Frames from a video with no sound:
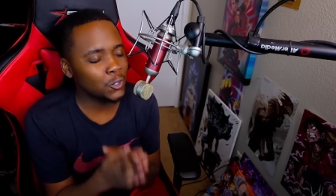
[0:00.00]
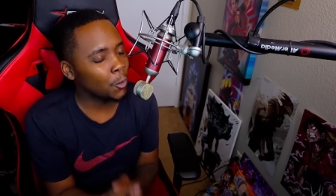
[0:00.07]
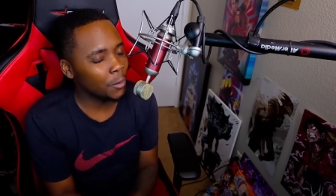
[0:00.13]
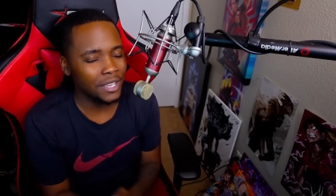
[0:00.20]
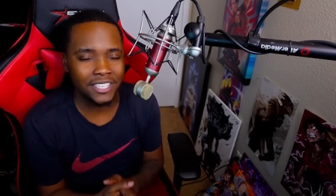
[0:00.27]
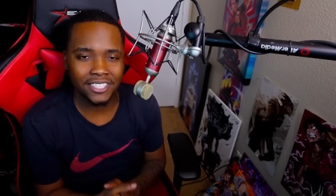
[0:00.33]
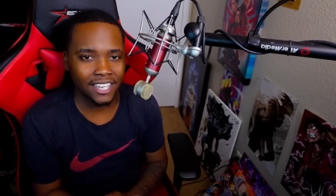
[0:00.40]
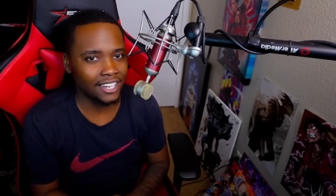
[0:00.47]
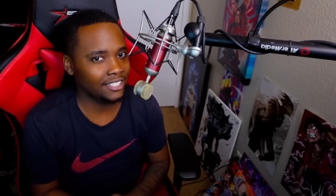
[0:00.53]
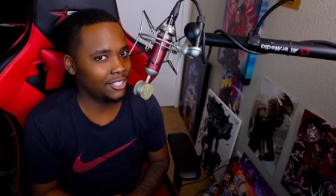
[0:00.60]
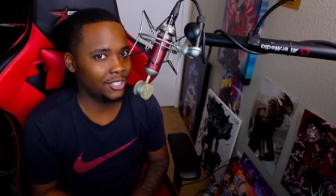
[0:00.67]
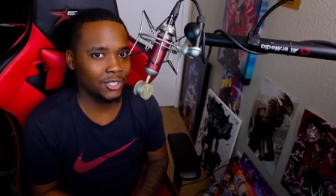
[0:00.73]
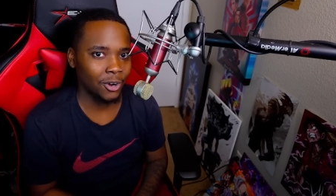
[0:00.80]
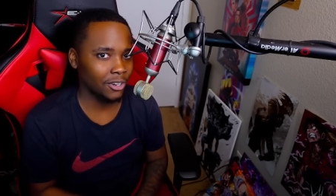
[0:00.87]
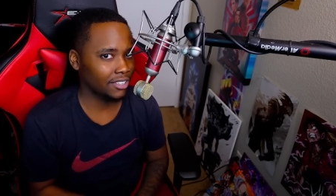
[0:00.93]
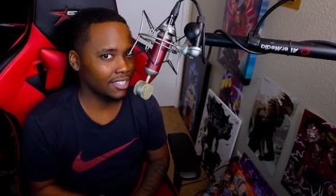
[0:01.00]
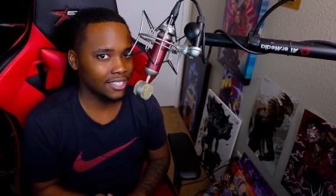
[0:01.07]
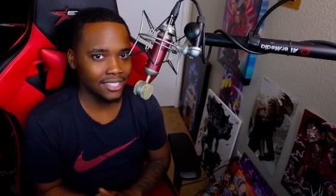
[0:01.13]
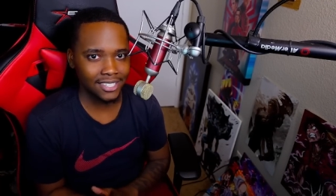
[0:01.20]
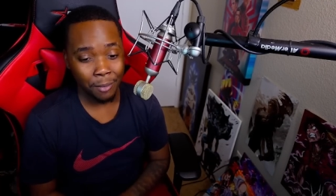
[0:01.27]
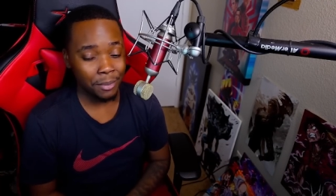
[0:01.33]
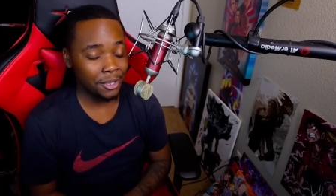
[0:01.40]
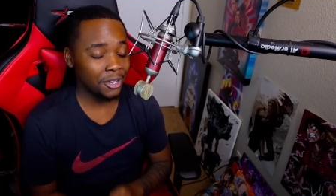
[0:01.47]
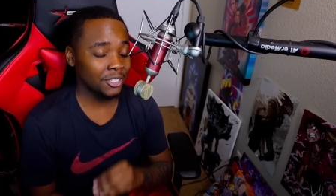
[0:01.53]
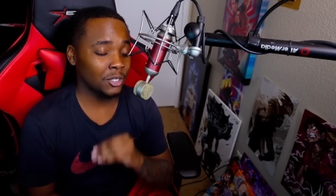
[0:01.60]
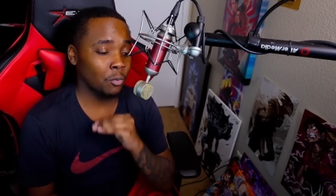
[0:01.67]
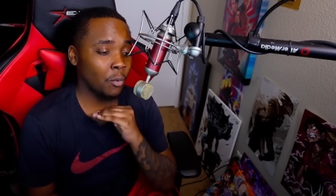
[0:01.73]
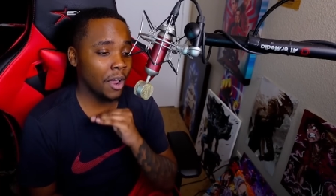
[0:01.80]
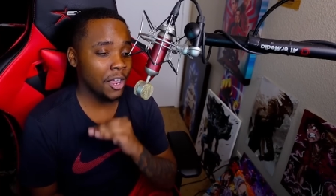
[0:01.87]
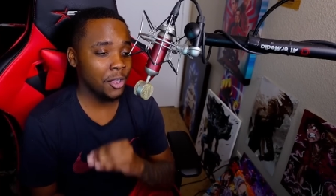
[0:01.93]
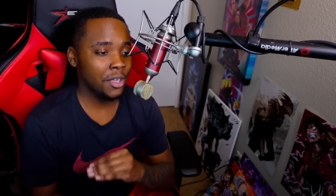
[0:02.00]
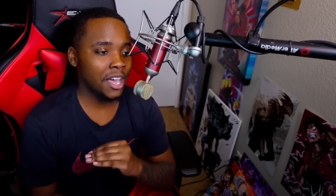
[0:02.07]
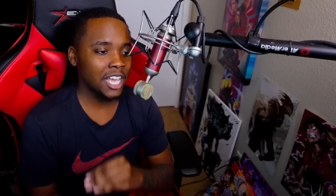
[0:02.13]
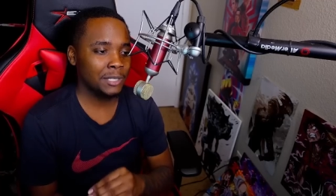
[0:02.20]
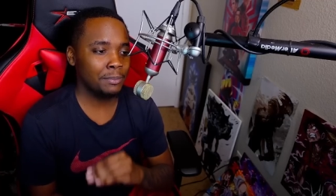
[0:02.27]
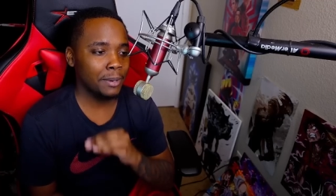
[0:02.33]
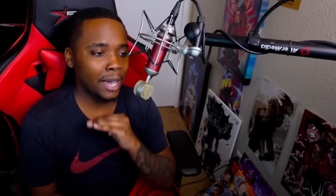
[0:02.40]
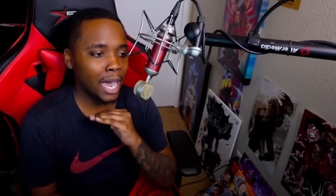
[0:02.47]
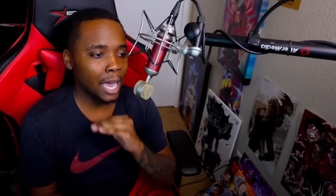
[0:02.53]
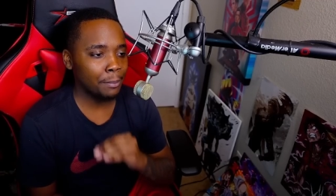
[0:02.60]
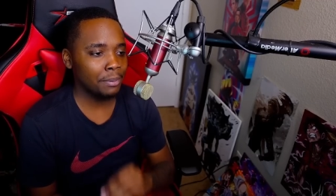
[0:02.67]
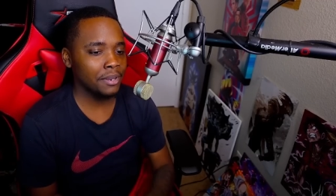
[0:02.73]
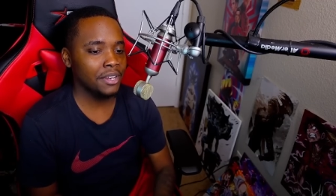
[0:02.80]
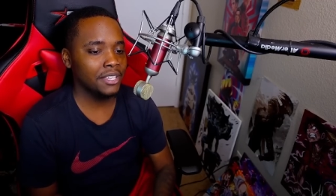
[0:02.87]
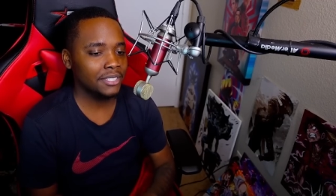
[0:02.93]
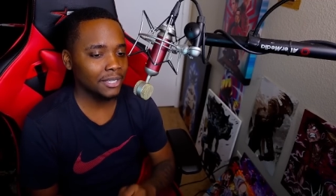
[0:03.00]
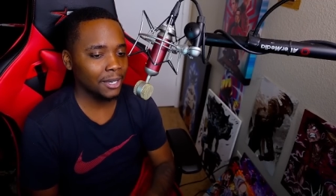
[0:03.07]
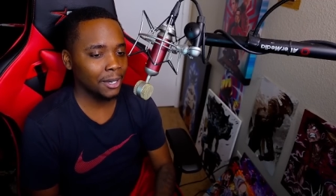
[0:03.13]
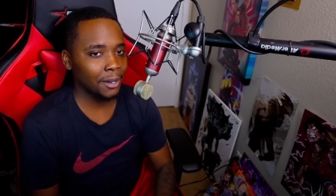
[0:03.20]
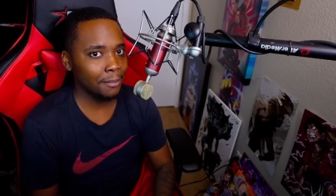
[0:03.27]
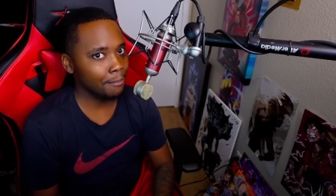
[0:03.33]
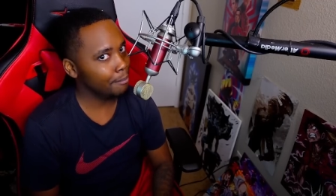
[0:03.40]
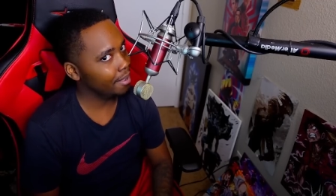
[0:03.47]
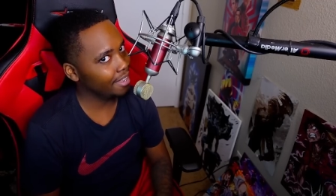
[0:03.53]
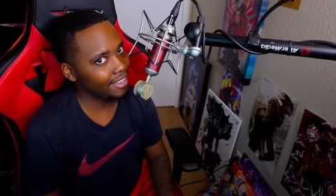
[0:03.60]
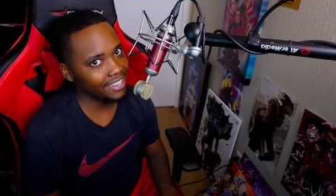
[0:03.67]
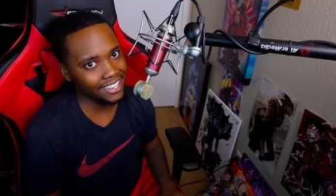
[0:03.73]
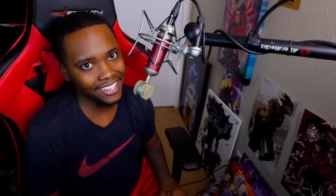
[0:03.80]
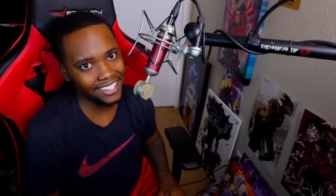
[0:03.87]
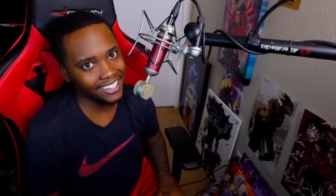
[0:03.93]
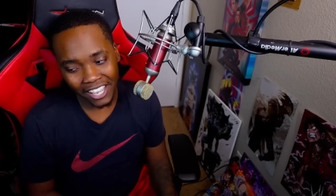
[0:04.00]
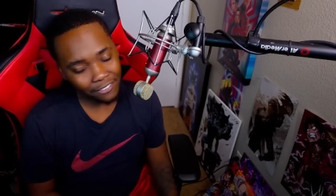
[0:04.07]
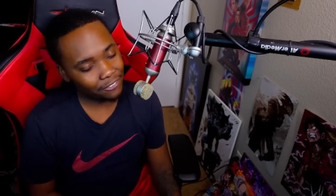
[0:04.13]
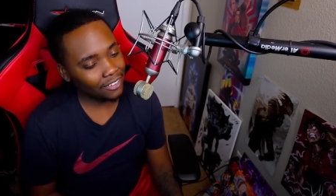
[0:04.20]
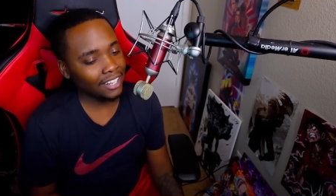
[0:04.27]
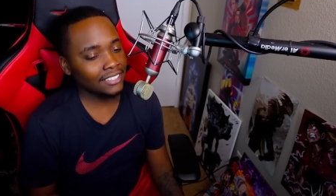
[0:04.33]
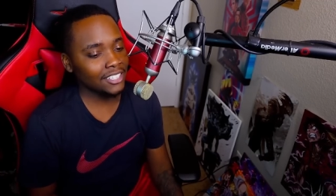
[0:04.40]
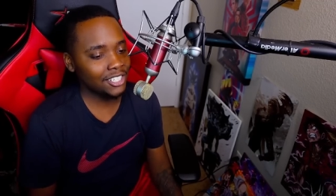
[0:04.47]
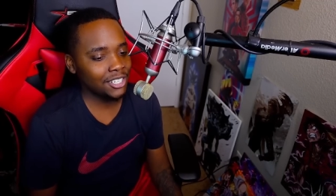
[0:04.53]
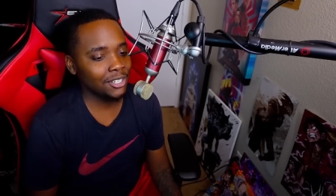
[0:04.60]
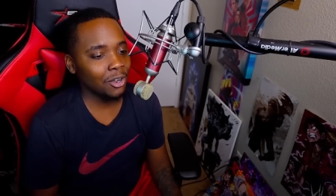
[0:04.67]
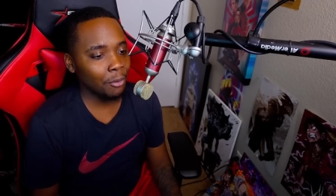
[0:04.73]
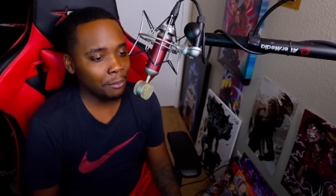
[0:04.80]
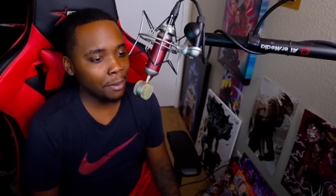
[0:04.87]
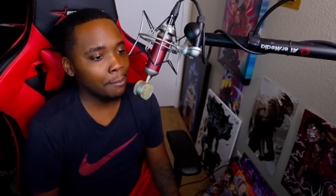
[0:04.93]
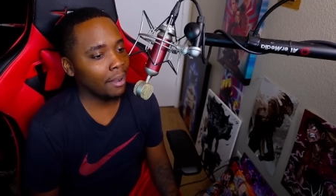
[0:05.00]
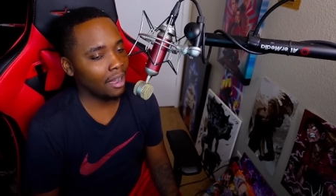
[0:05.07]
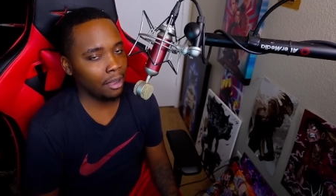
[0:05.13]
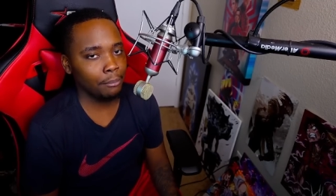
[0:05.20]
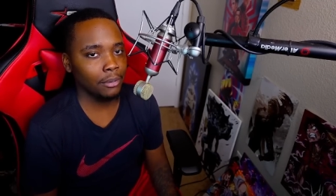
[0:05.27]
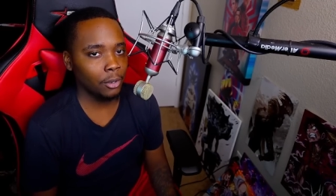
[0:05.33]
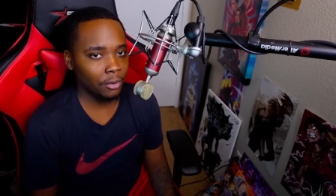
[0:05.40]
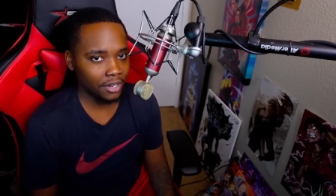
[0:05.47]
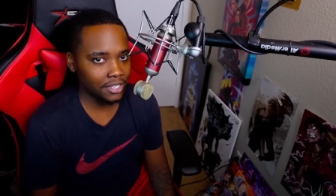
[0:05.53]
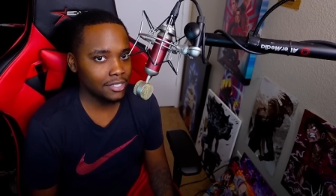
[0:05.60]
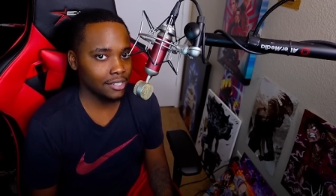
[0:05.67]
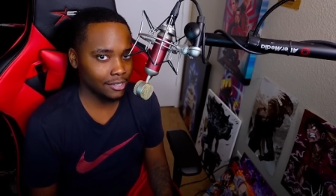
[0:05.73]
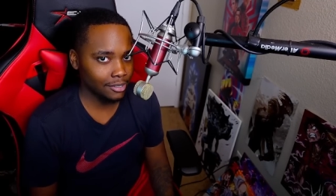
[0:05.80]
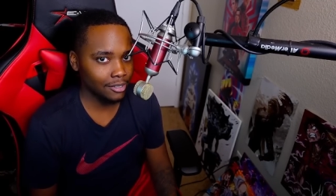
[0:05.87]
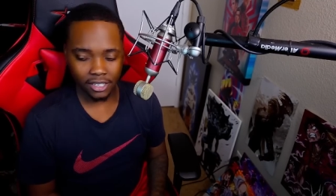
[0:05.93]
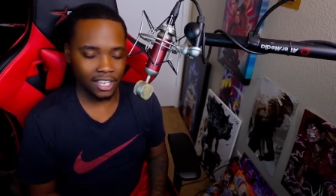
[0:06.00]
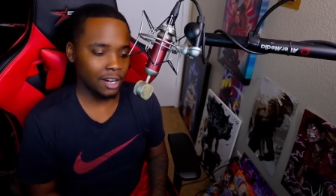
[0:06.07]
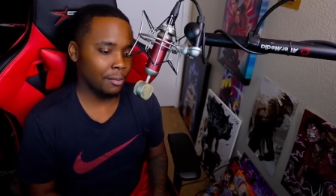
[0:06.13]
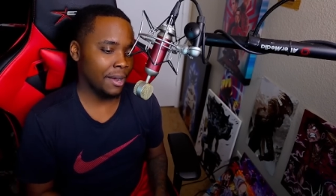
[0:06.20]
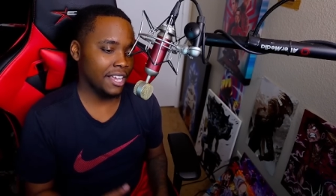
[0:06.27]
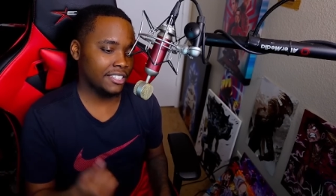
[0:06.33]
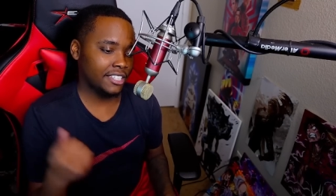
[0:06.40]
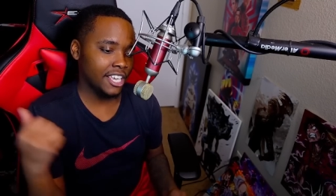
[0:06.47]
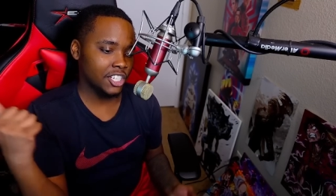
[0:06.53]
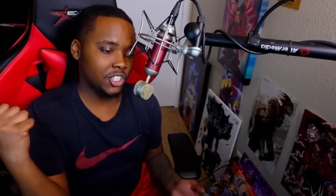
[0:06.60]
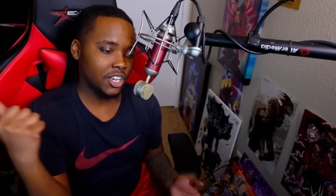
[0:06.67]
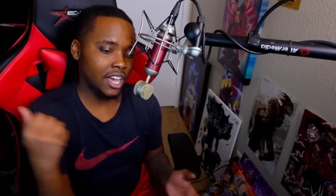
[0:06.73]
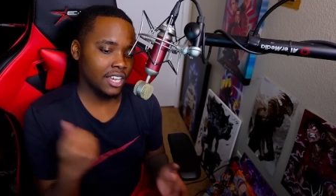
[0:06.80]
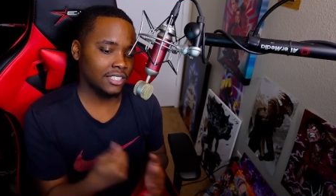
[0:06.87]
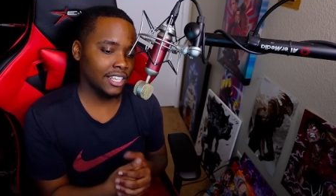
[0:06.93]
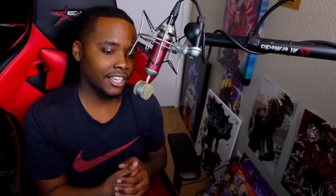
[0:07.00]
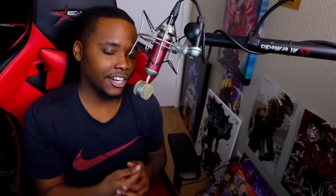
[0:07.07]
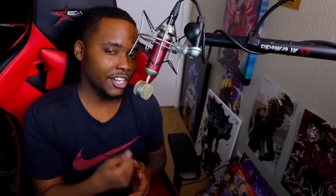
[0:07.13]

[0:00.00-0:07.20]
excited to start this because the way you guys been hyping this up, man, I feel like this shit gonna be mind blowing as hell. Anyways, catch you guys later.